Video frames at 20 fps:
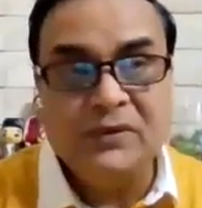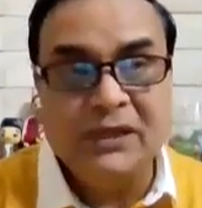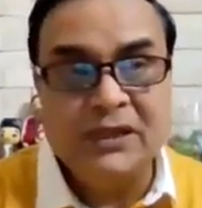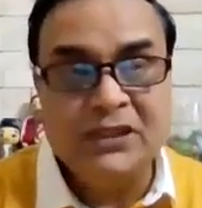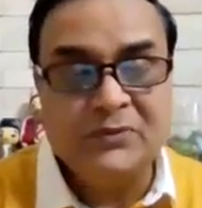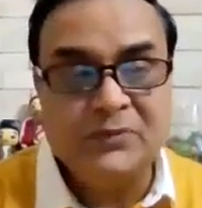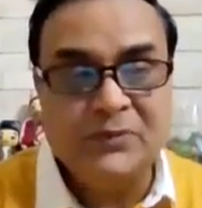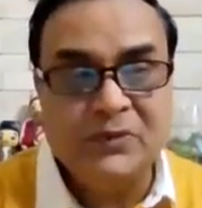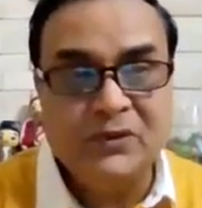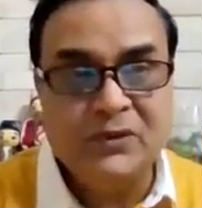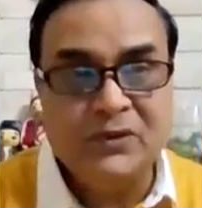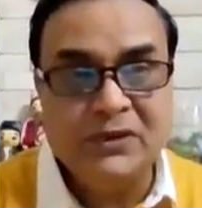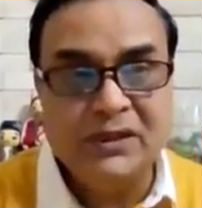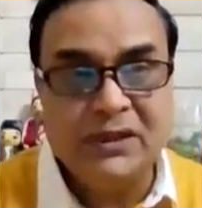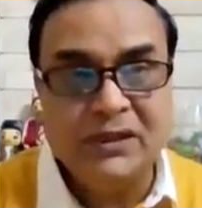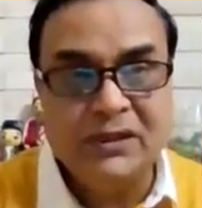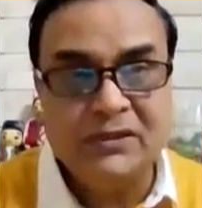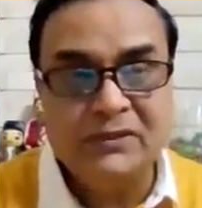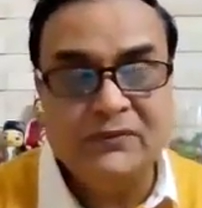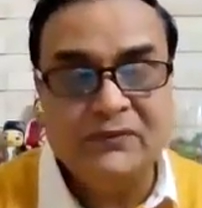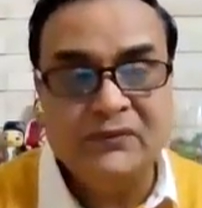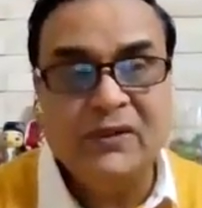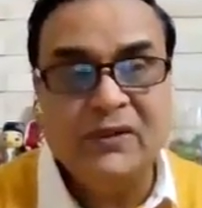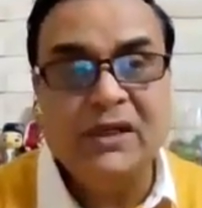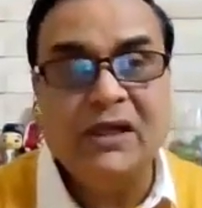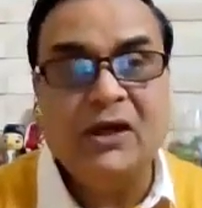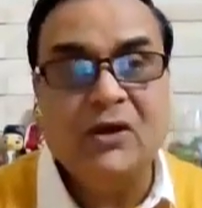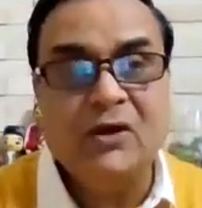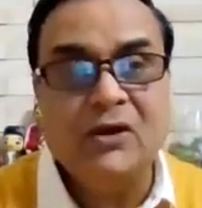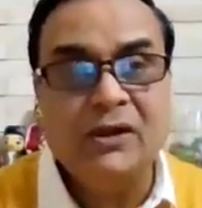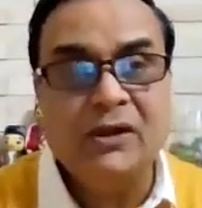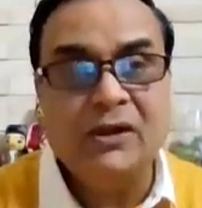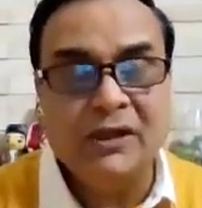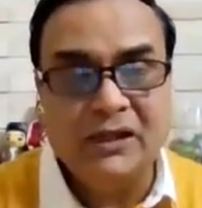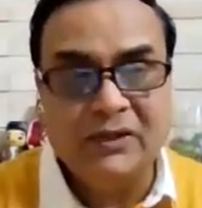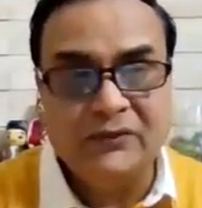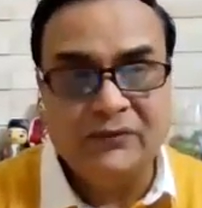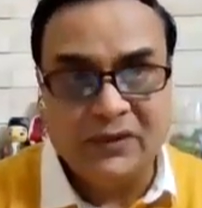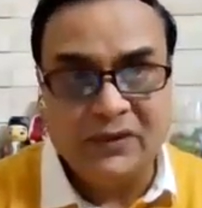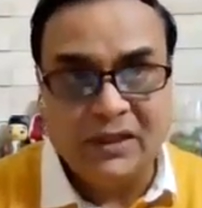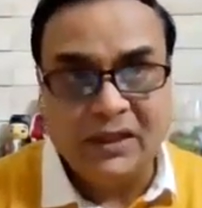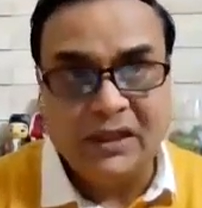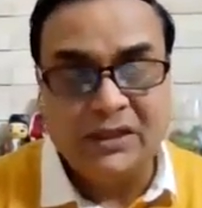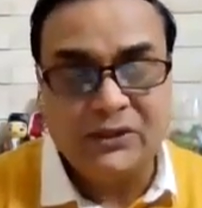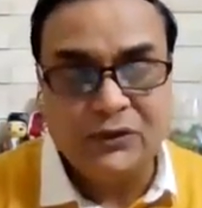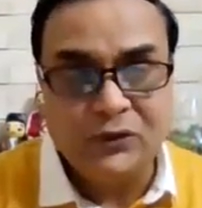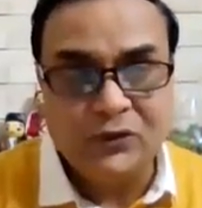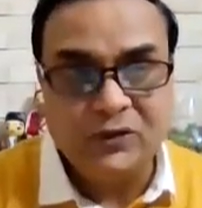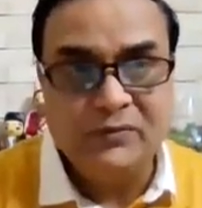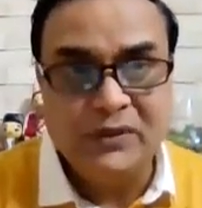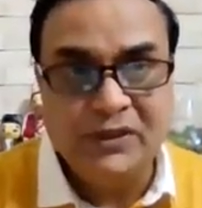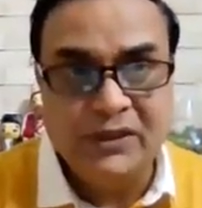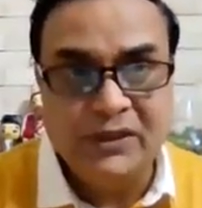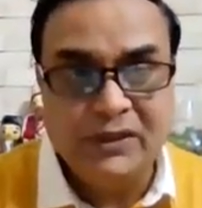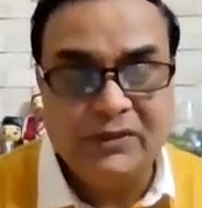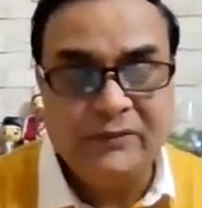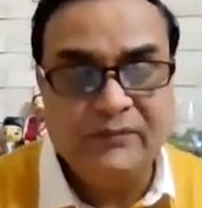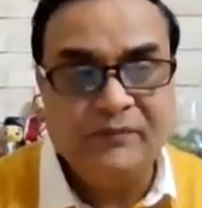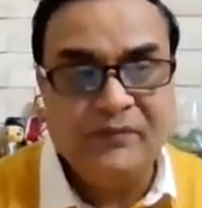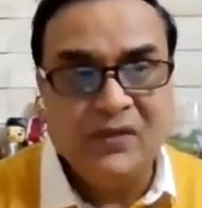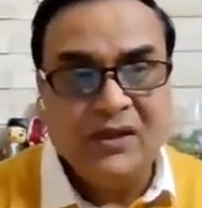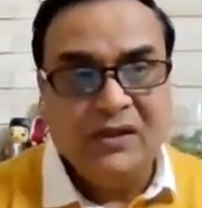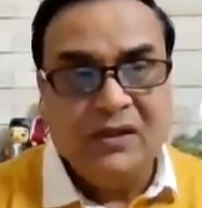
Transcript: export have also been